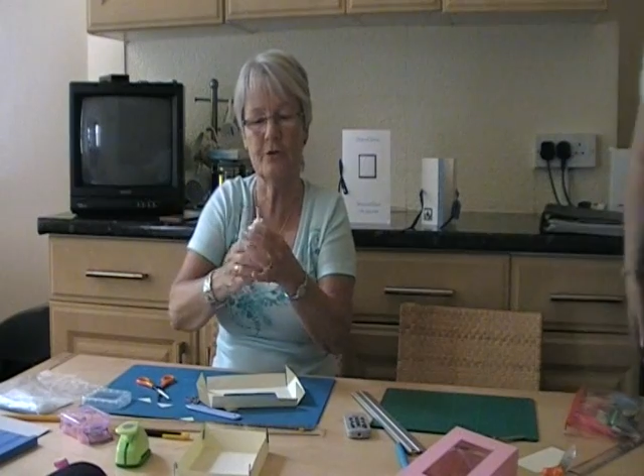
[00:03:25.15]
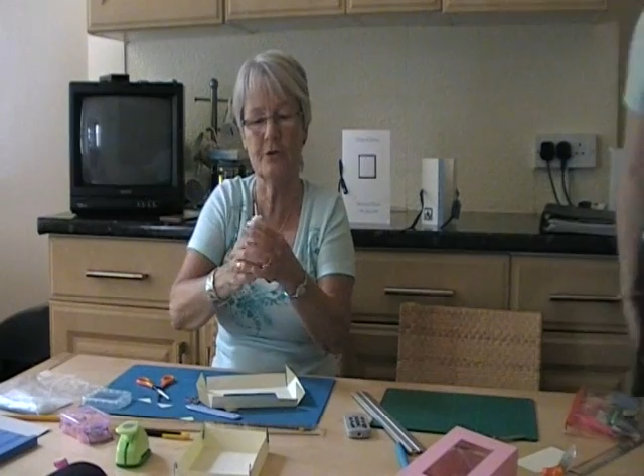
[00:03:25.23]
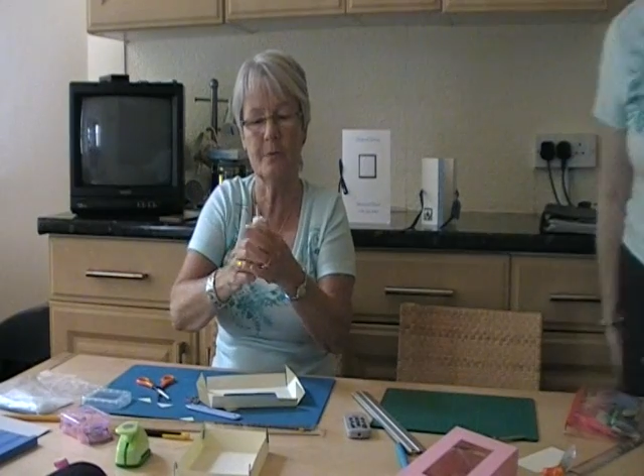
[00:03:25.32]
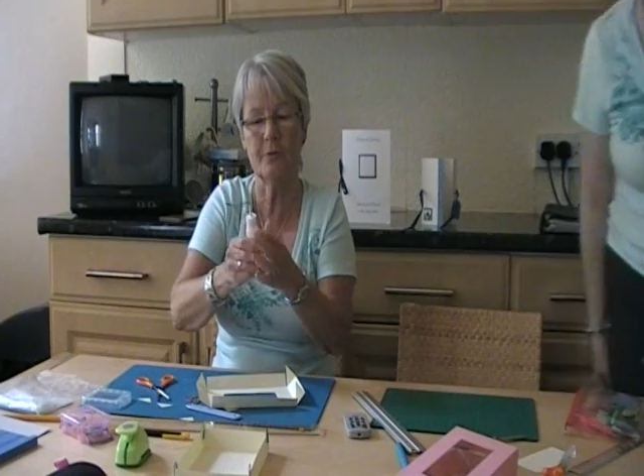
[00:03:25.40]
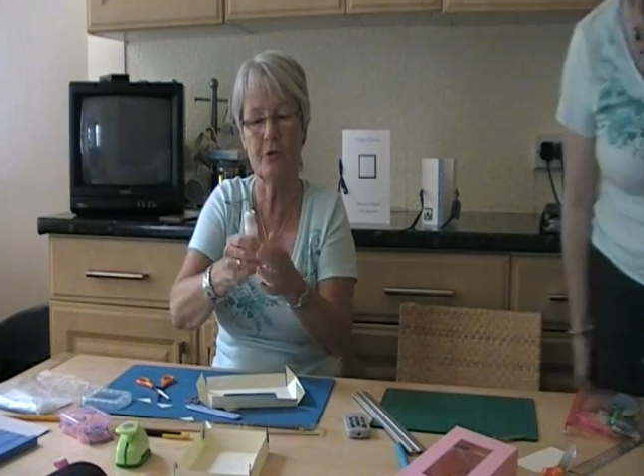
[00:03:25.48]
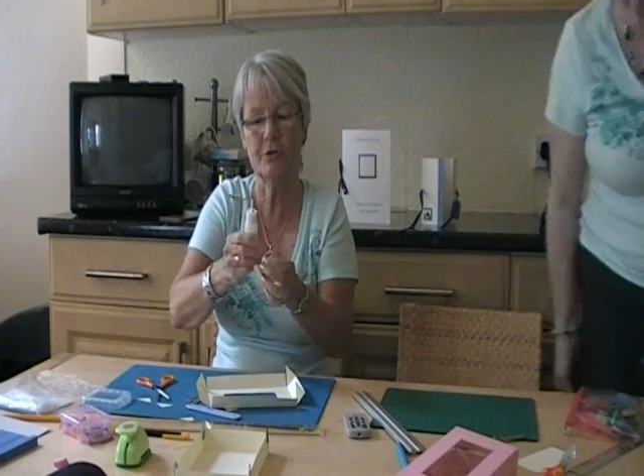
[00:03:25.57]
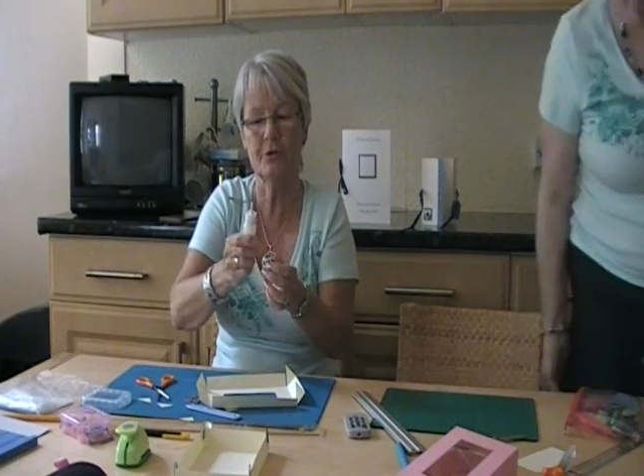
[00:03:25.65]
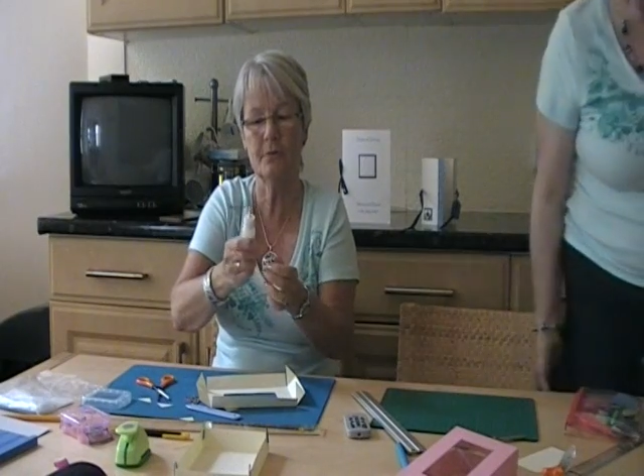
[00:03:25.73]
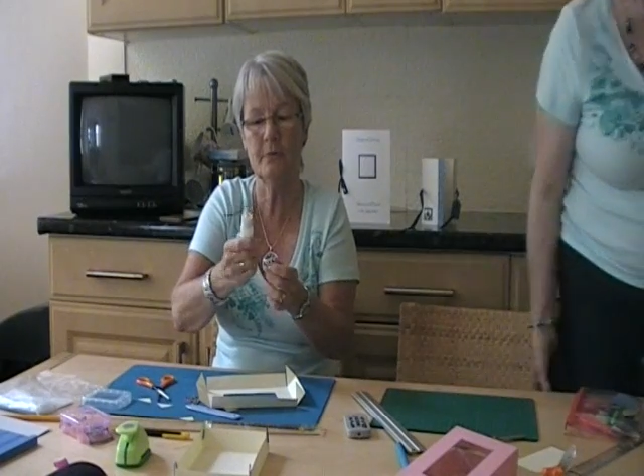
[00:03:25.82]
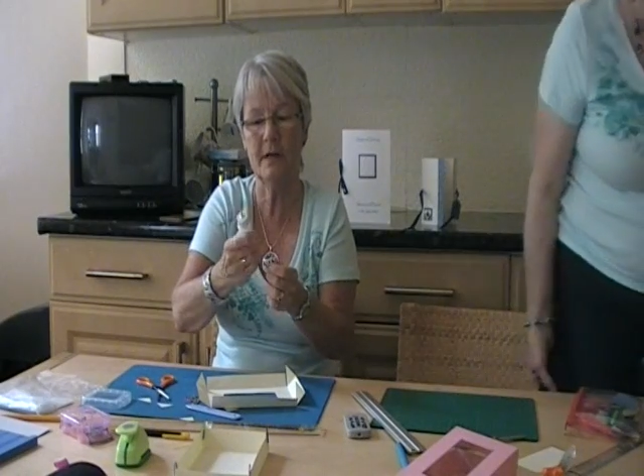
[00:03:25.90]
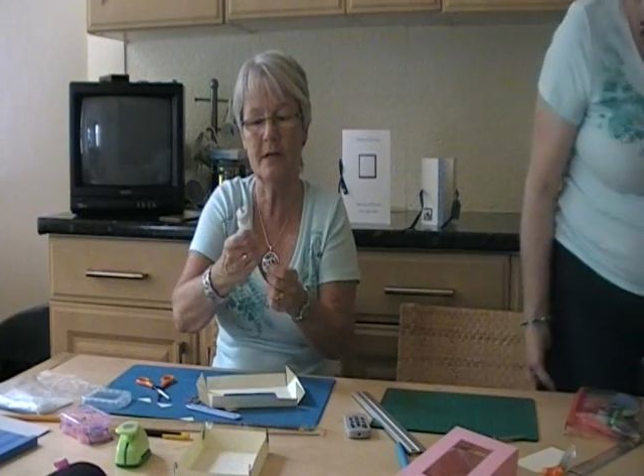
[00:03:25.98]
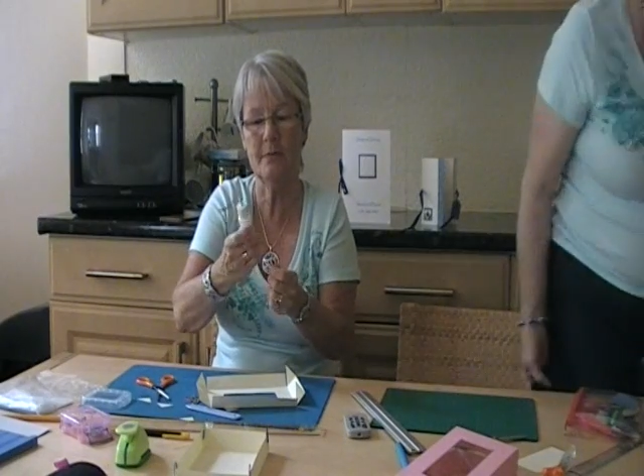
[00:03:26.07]
to the bottom
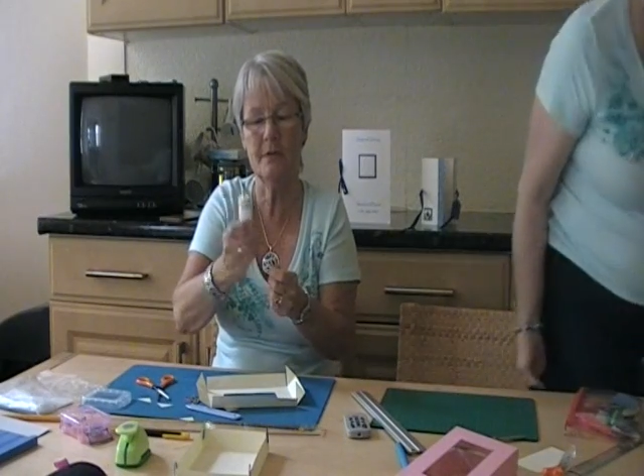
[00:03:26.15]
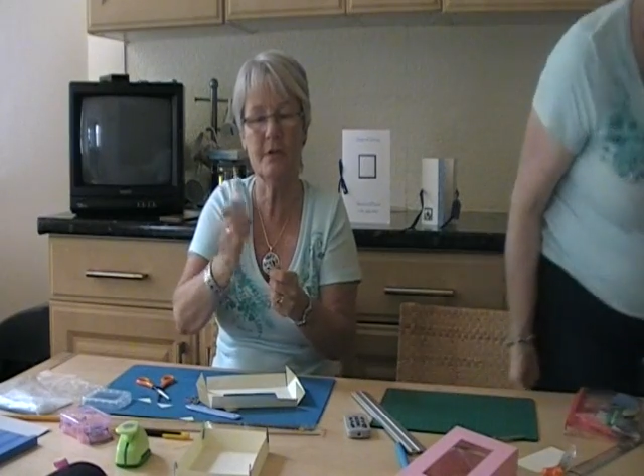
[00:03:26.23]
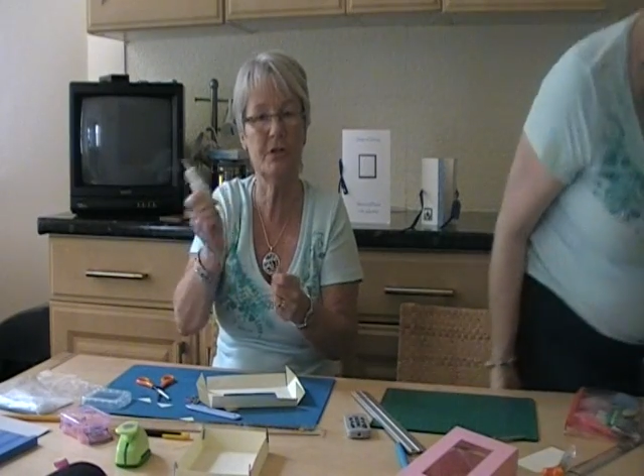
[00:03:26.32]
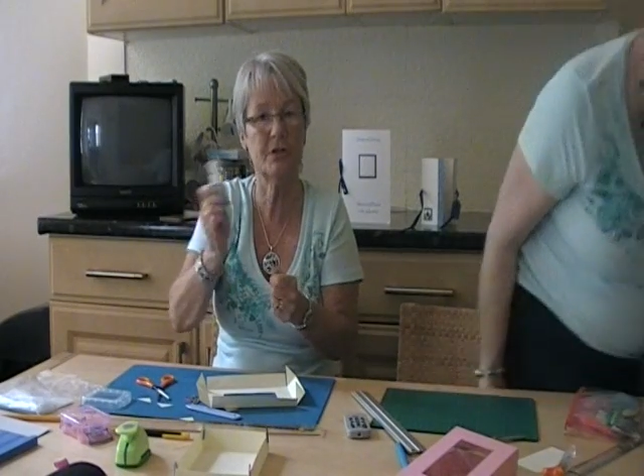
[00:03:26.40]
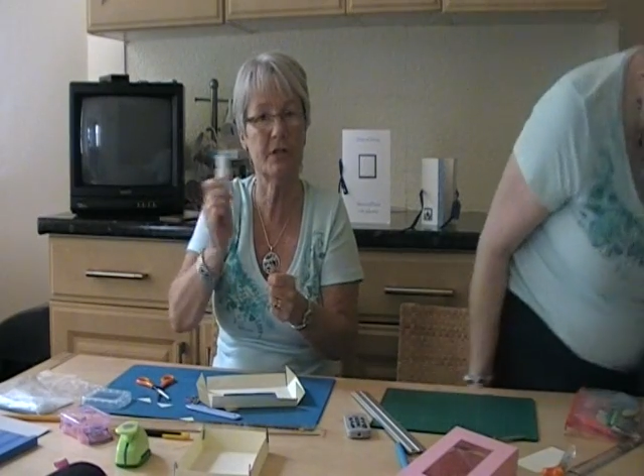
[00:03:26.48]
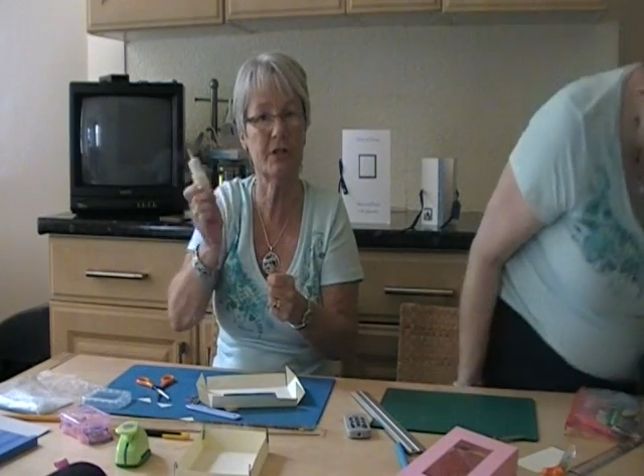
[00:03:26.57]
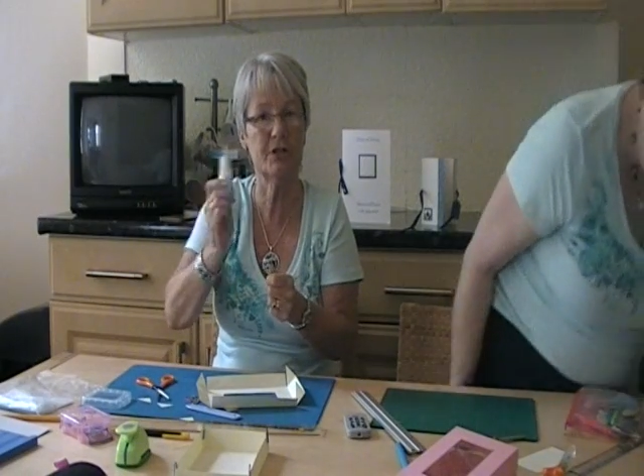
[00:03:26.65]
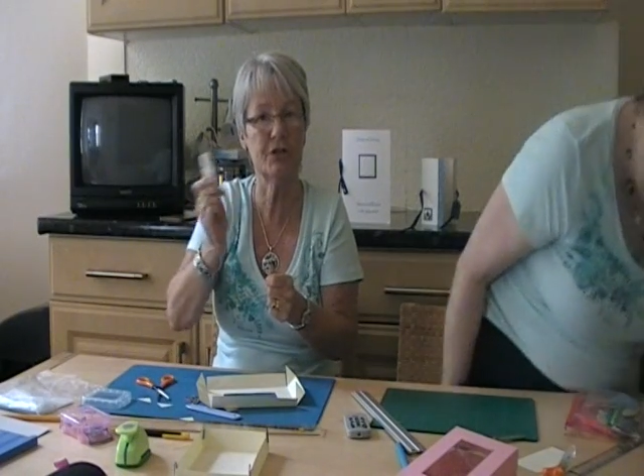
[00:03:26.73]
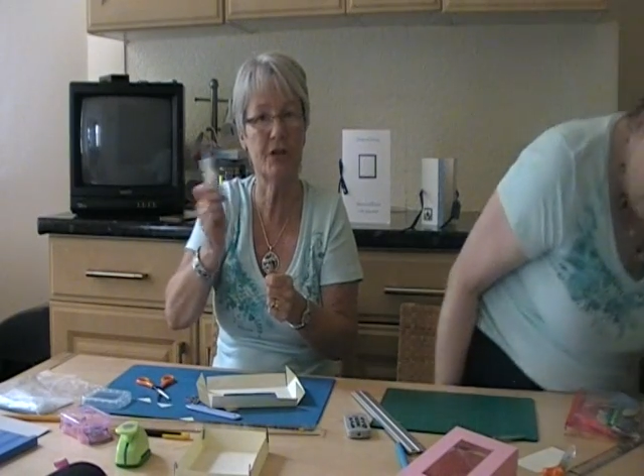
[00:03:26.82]
and it means it doesn't